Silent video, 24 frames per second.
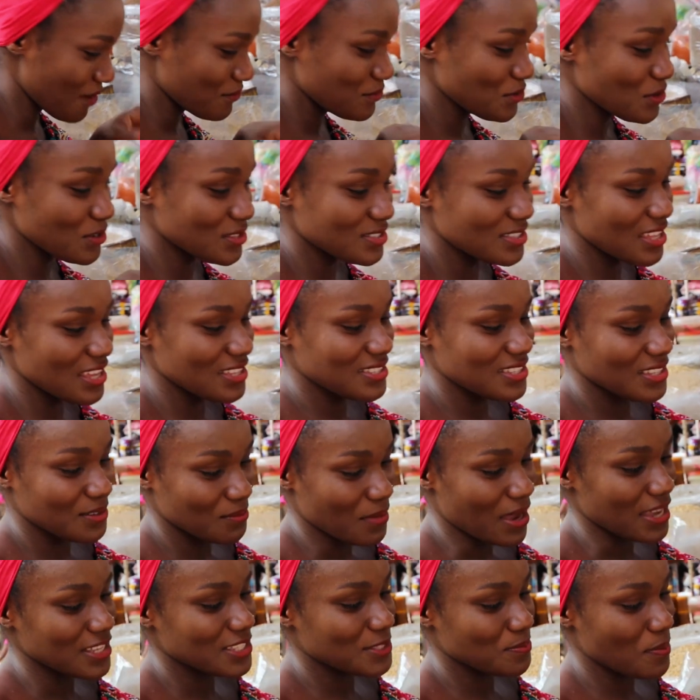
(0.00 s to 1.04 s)
I've used this
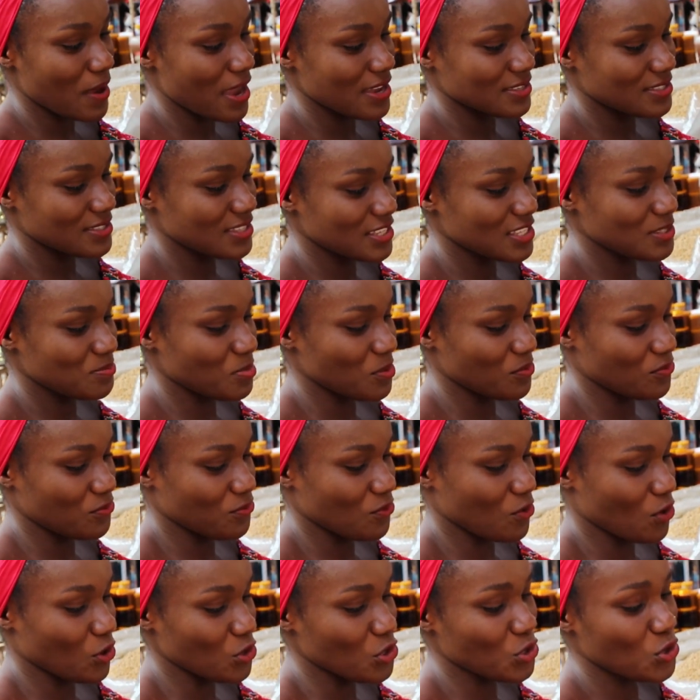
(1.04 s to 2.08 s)
in my spices
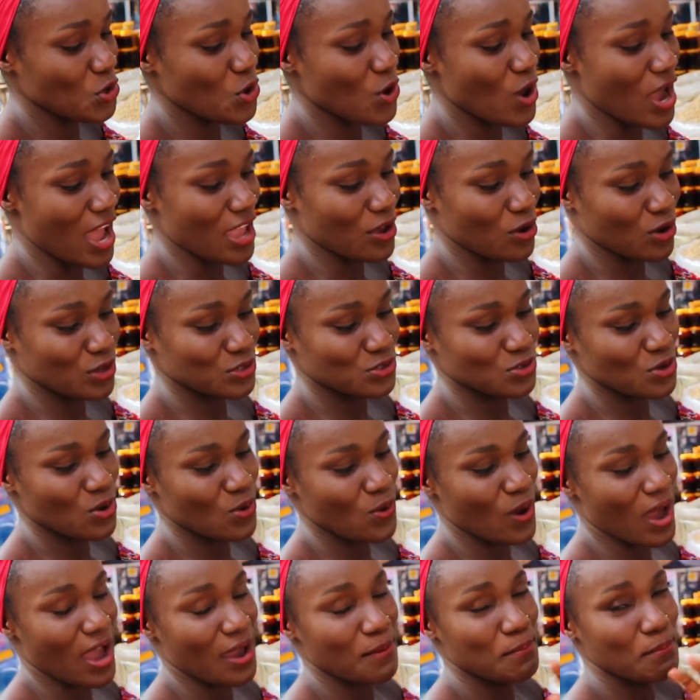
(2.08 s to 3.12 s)
before. You know,
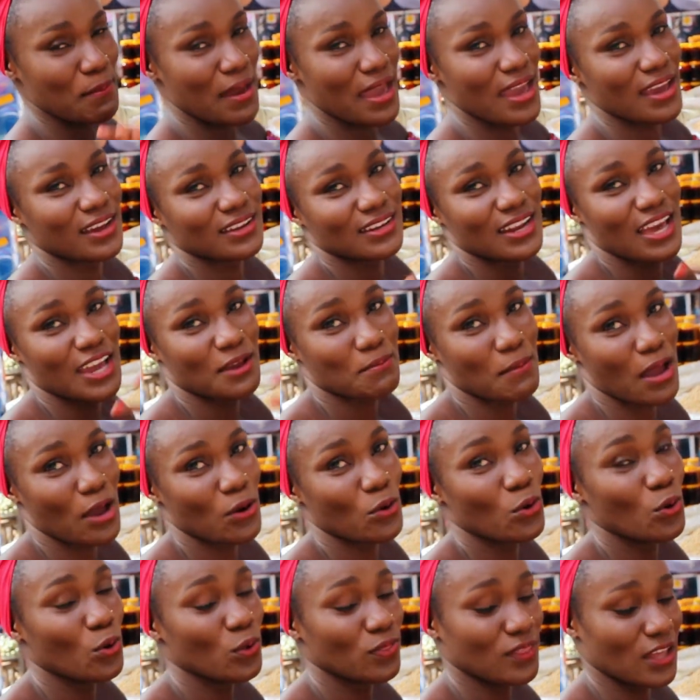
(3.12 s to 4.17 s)
I make like my
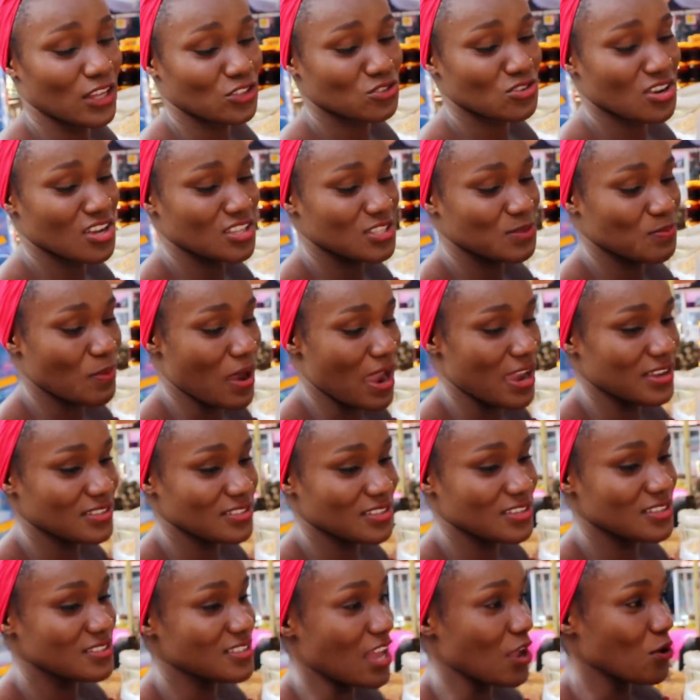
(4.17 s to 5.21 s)
own natural
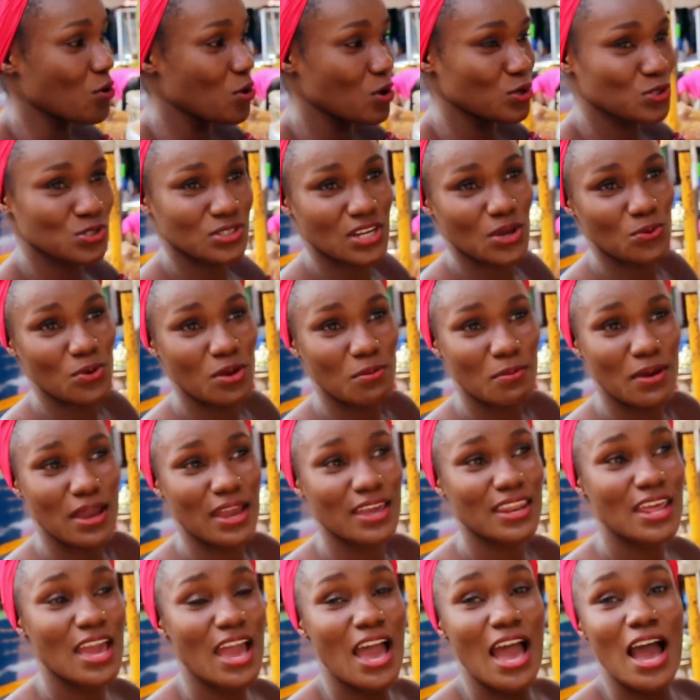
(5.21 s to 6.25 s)
spices. I go to the
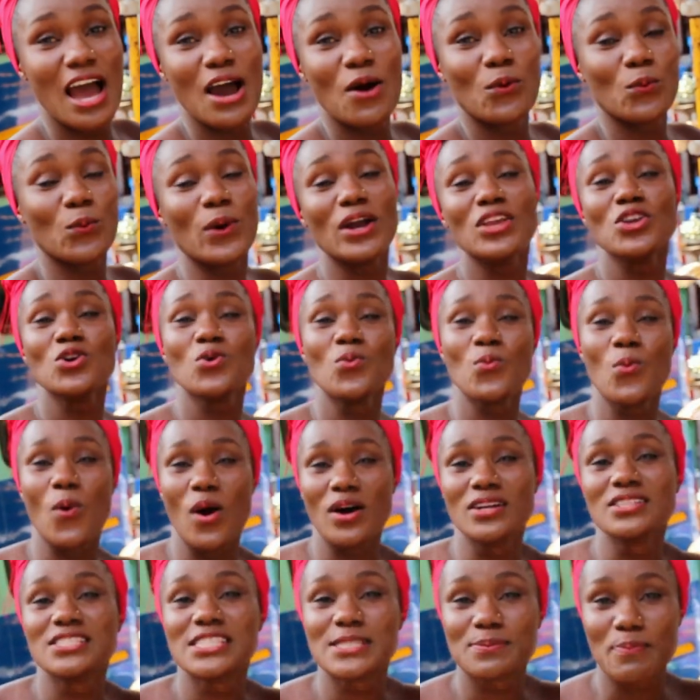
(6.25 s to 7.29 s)
women. When you
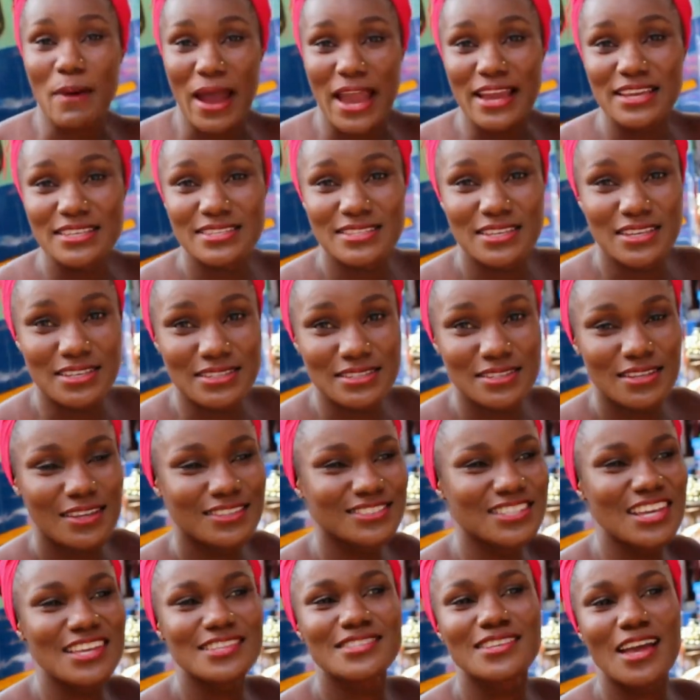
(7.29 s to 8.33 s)
want spices,
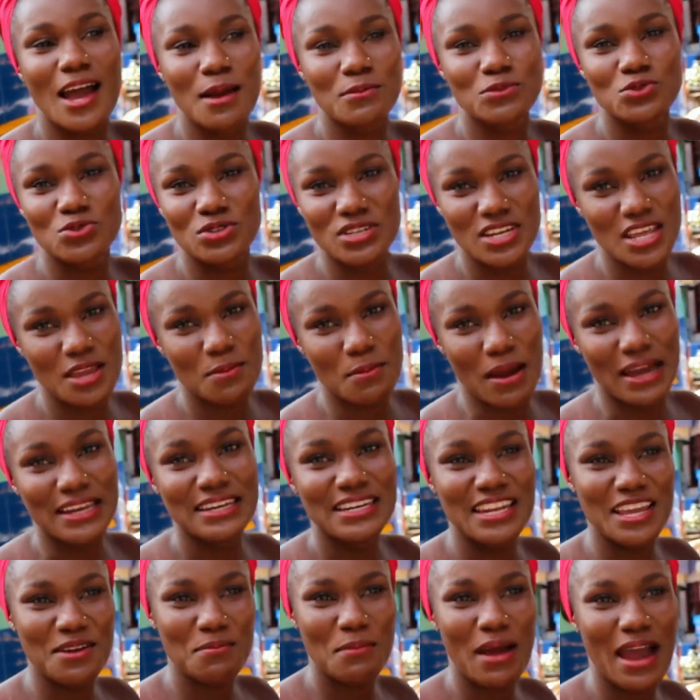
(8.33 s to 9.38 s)
just come to Nima.
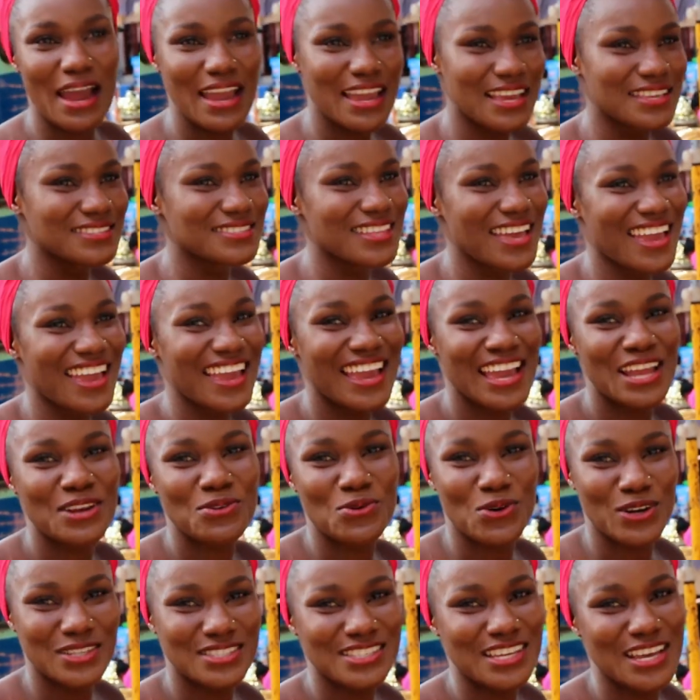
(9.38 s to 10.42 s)
Nima is the
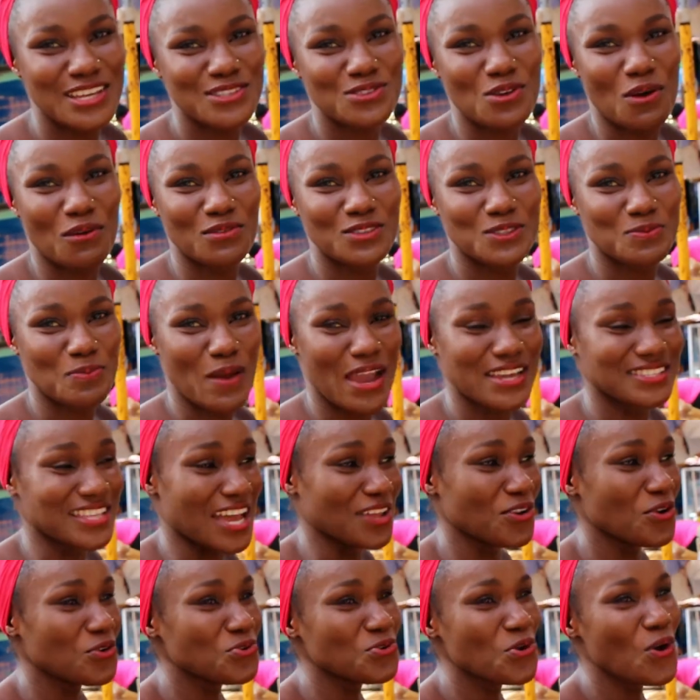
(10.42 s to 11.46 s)
headquarters of spices.
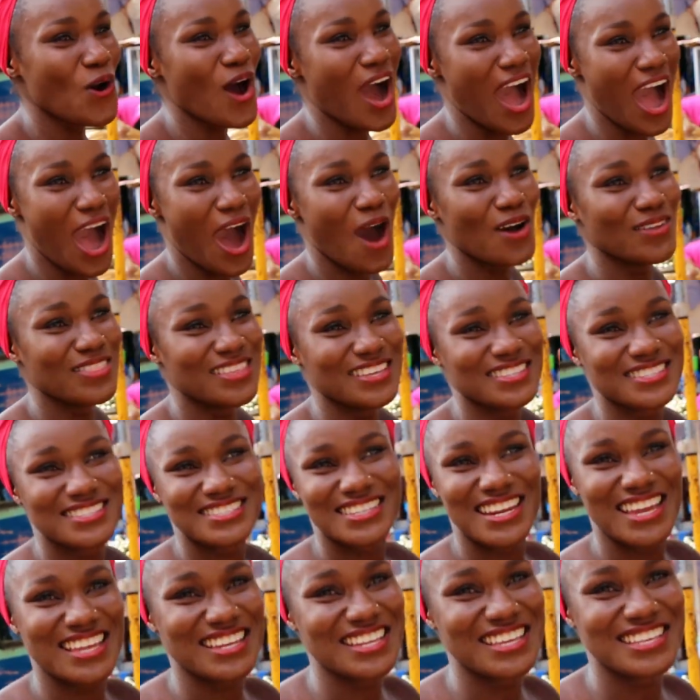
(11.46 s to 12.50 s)
I don't know how these
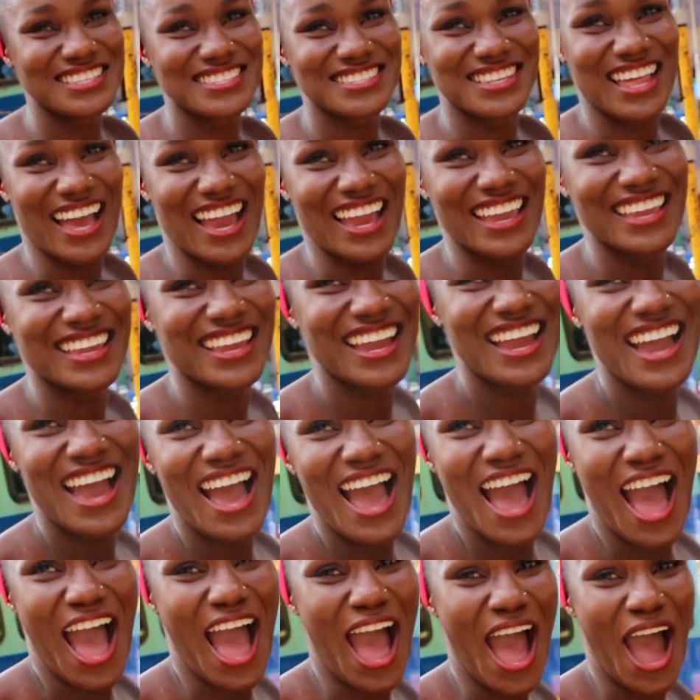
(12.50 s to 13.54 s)
ladies like
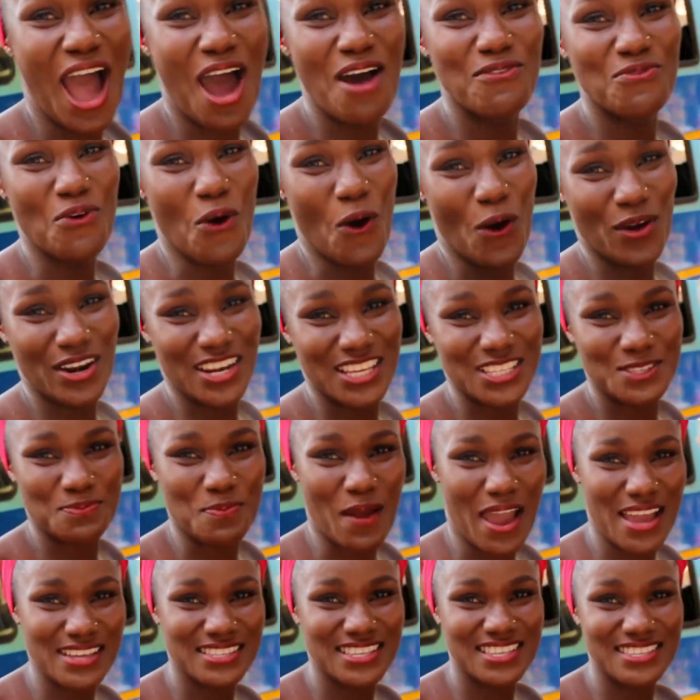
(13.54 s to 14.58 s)
have all the
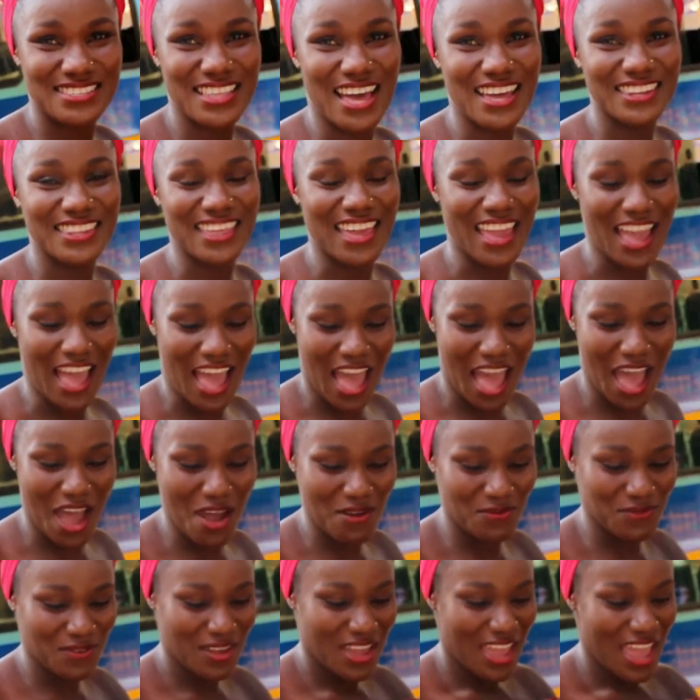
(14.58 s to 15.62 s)
spices that they
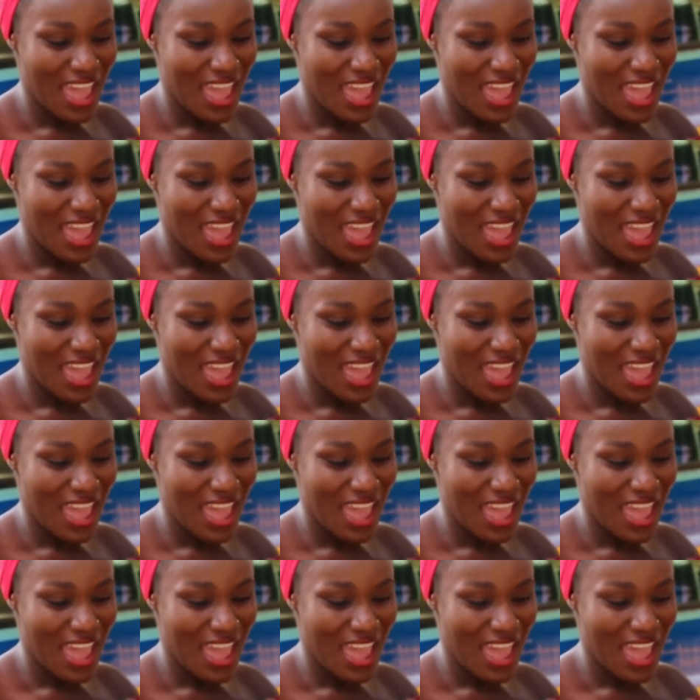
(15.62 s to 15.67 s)
have,